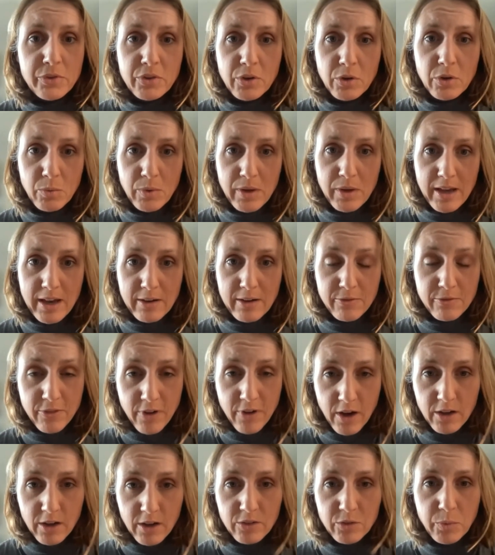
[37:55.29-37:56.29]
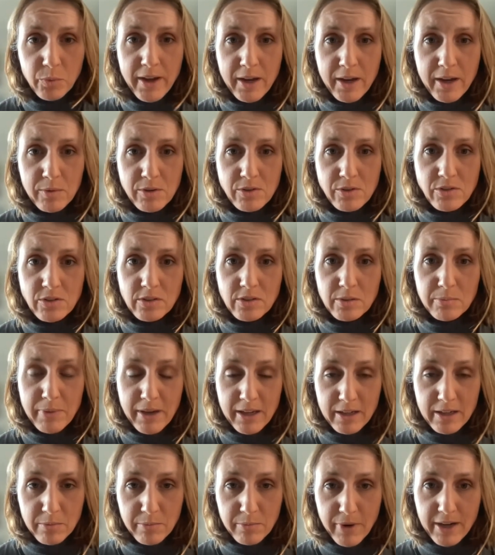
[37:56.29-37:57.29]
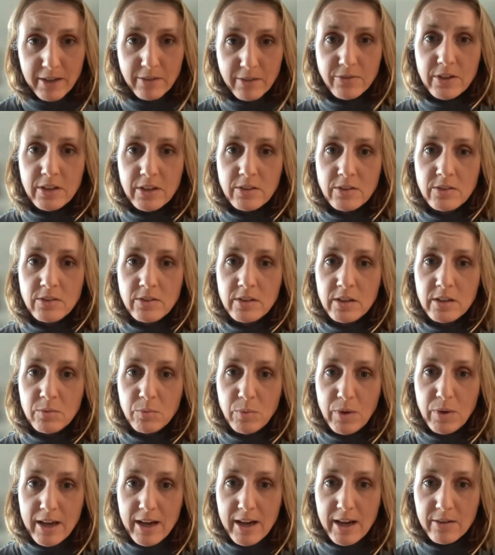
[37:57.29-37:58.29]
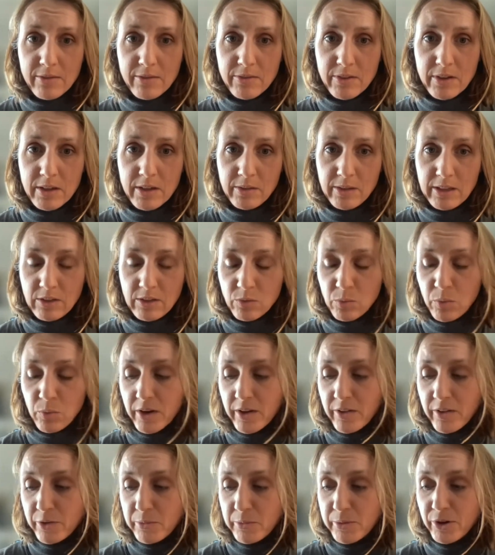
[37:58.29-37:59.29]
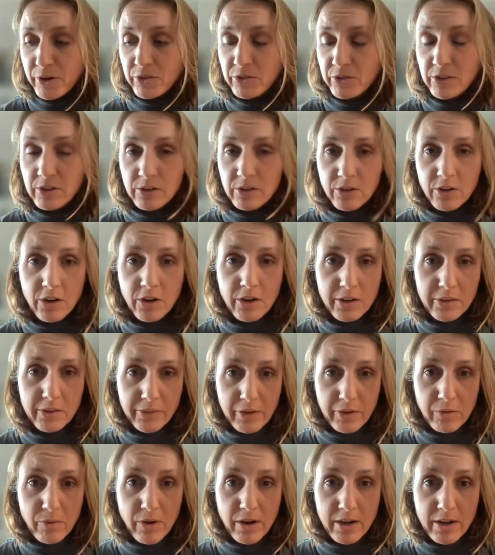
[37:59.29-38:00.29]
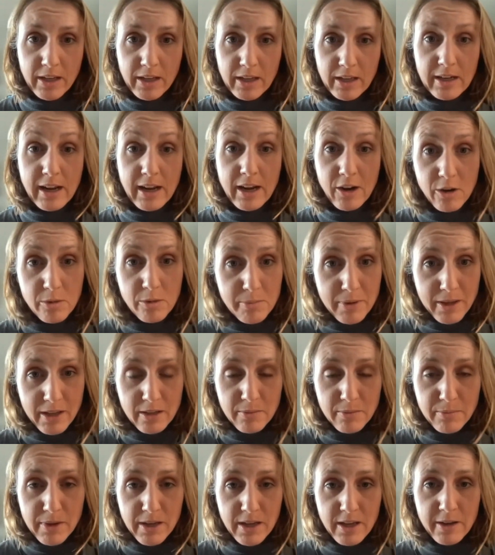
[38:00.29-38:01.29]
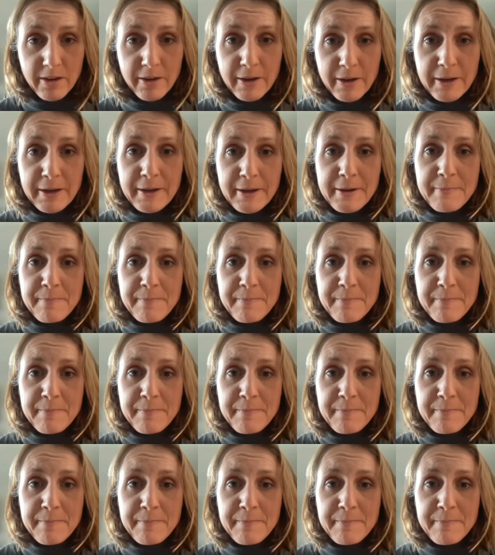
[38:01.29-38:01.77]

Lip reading: So we have Frog's Way, which is a bed and breakfast, and we have at least one other person currently running an Airbnb.